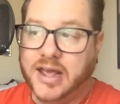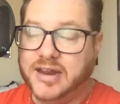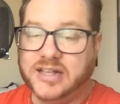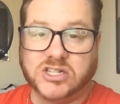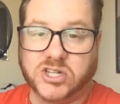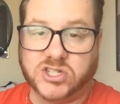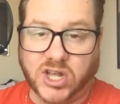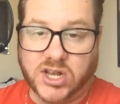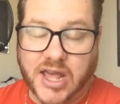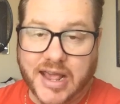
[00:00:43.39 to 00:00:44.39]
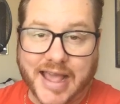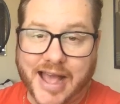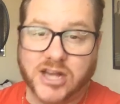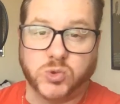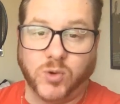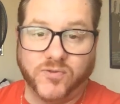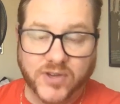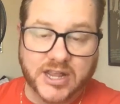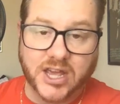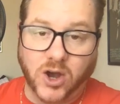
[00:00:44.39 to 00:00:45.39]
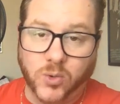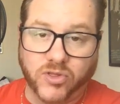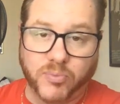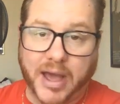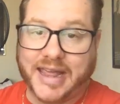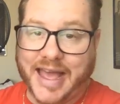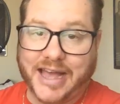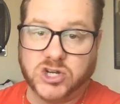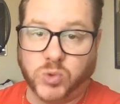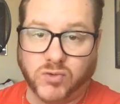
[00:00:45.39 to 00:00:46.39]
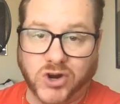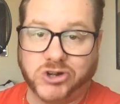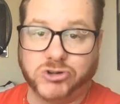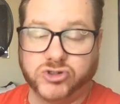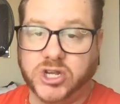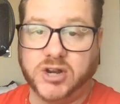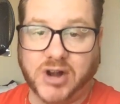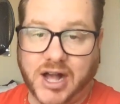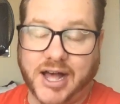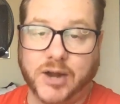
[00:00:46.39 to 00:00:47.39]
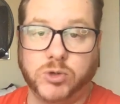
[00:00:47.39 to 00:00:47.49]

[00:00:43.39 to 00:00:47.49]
This is a Sunday casual video with my casual Rutgers gear on.